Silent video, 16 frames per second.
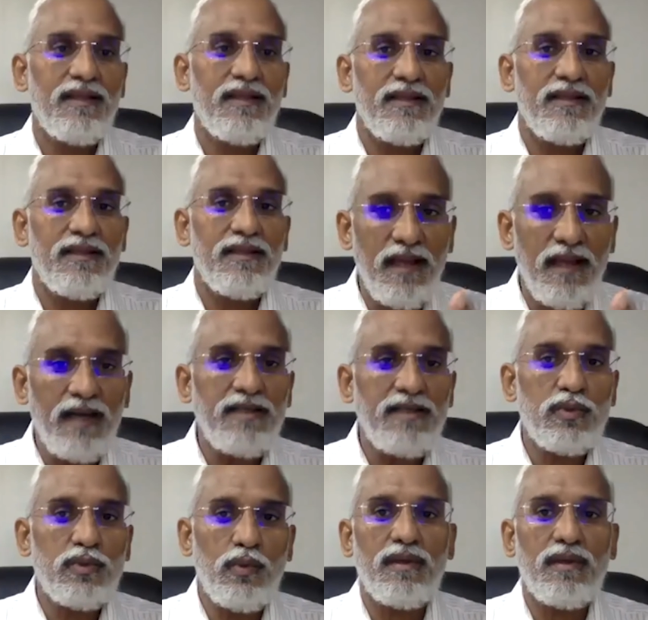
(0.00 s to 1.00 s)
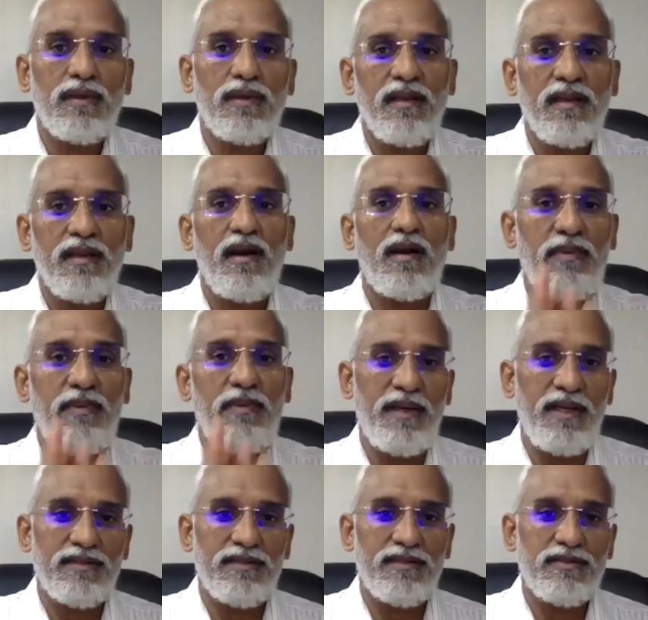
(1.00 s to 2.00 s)
that suit cannot be maintained.
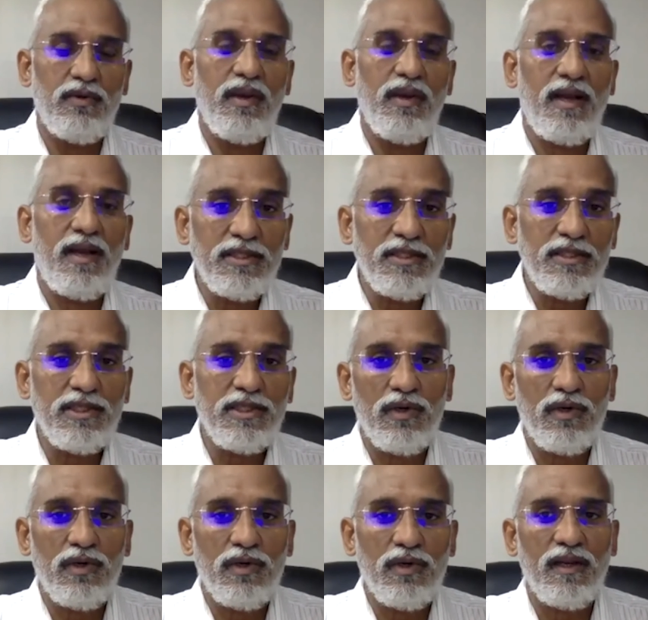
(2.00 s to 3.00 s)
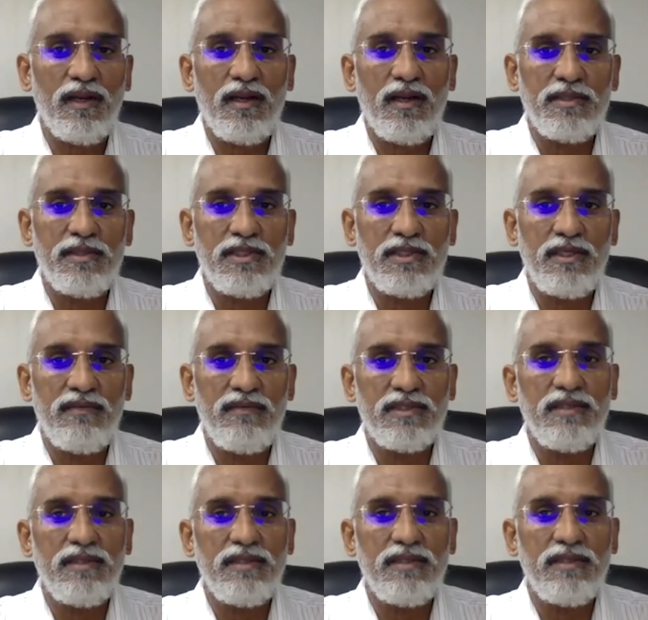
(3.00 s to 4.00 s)
So a commercial court or a commercial
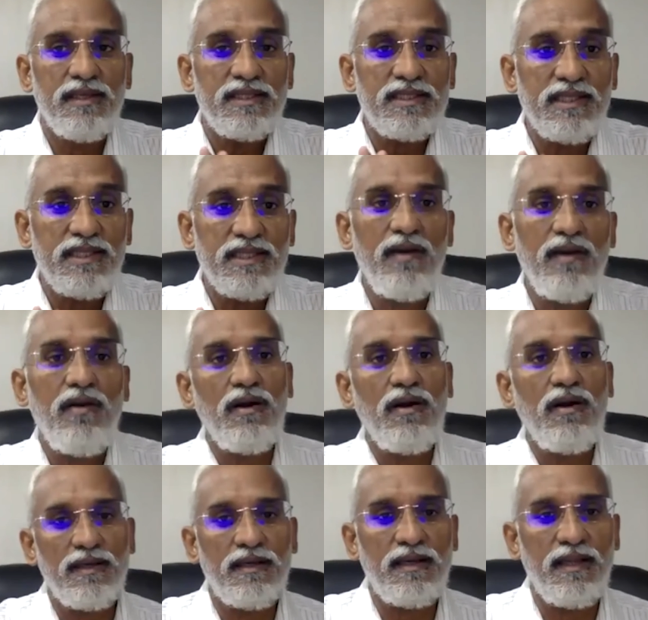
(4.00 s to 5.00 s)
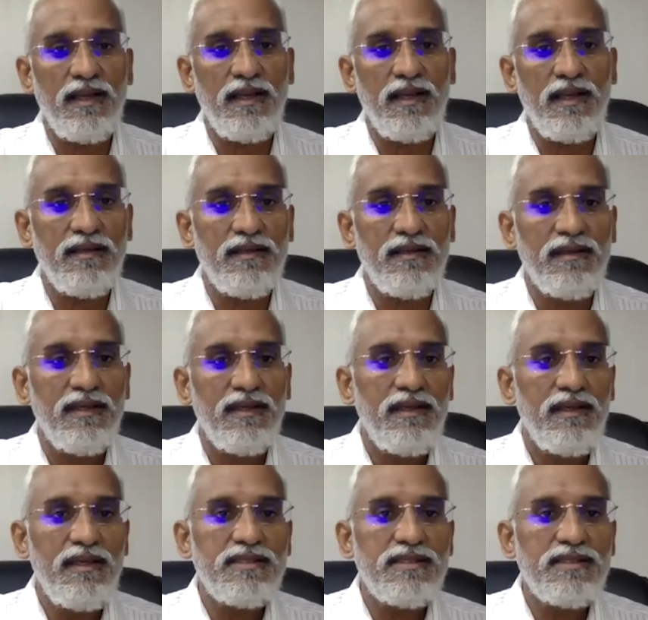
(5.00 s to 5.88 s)
division shall not entertain is